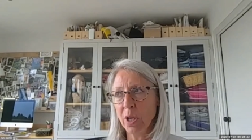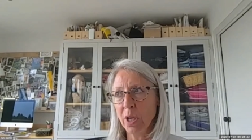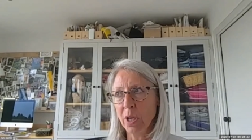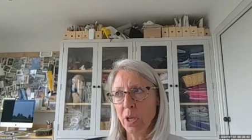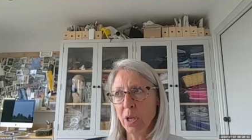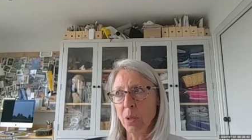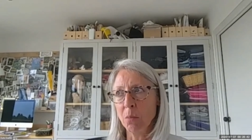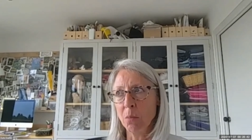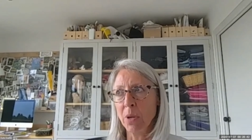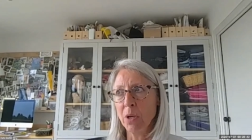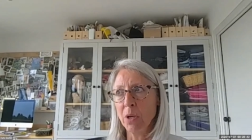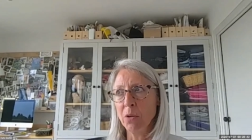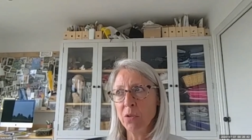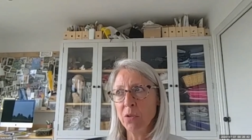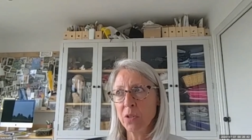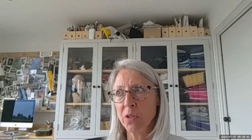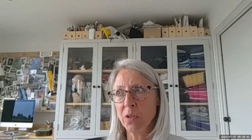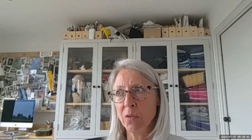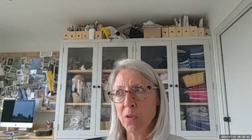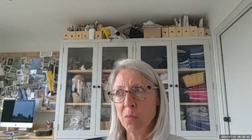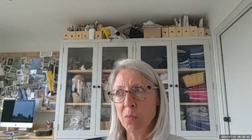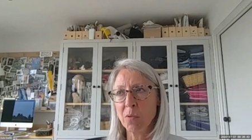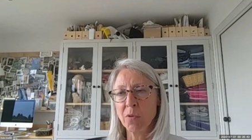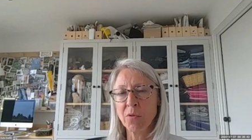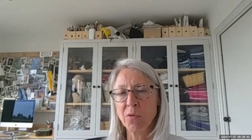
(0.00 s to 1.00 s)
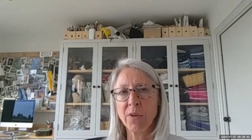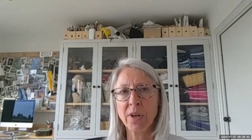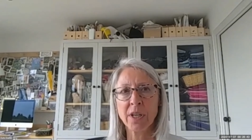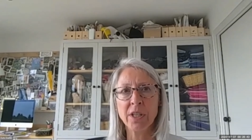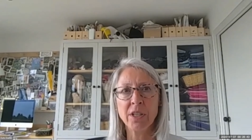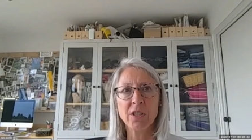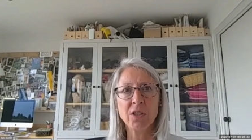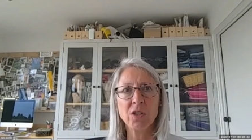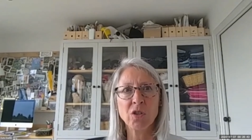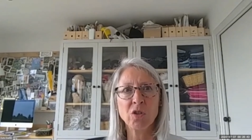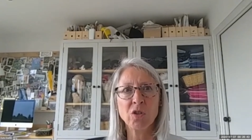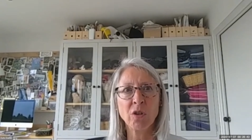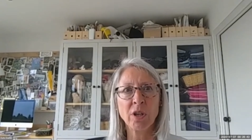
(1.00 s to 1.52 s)
Most of the
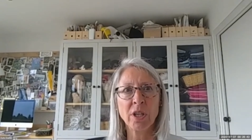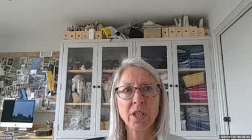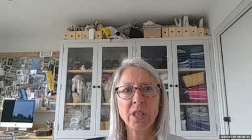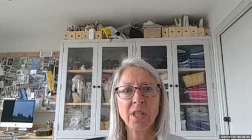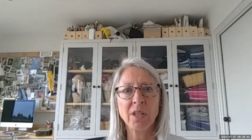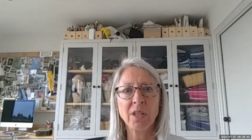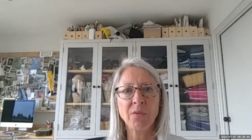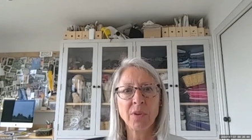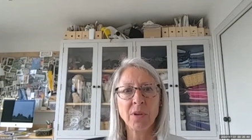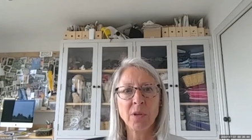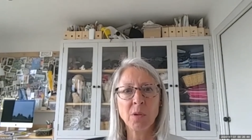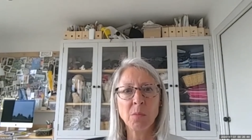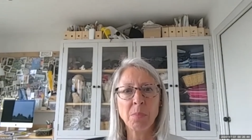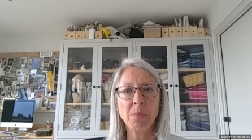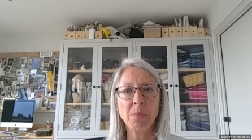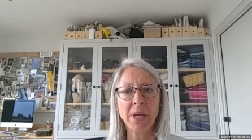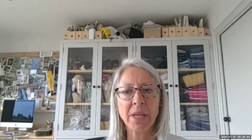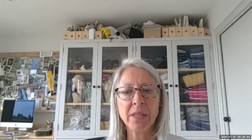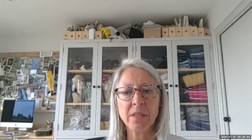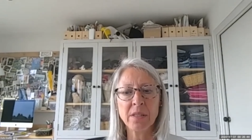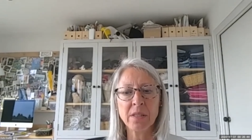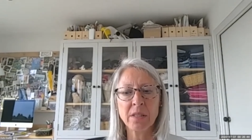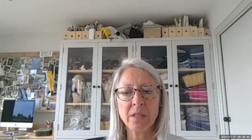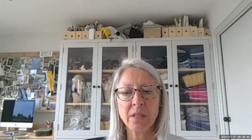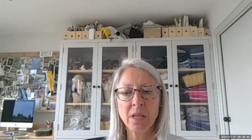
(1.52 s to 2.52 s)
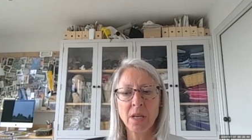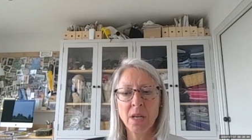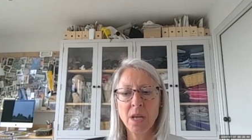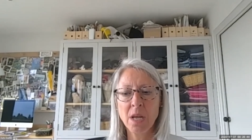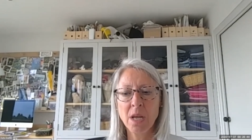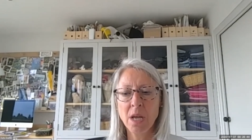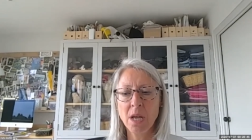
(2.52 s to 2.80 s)
providers tried their very best